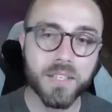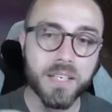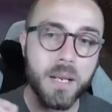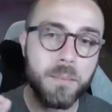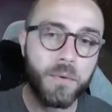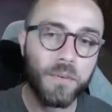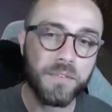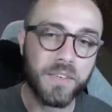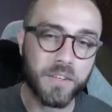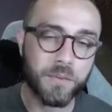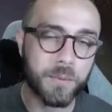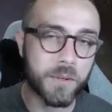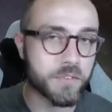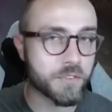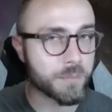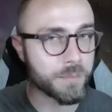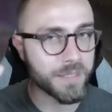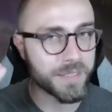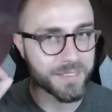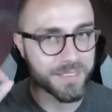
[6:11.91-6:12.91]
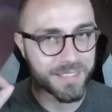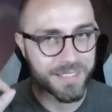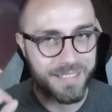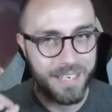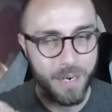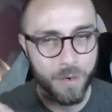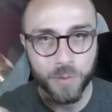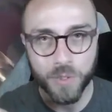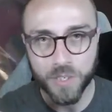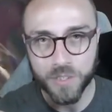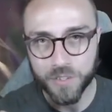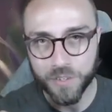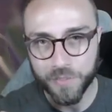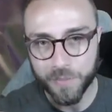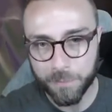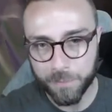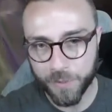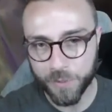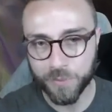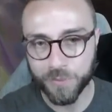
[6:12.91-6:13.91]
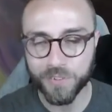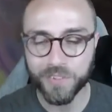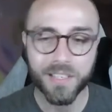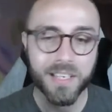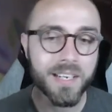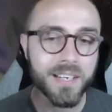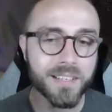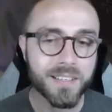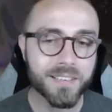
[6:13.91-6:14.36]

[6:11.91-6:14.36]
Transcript: and I moved Explosive Mist down onto the boots.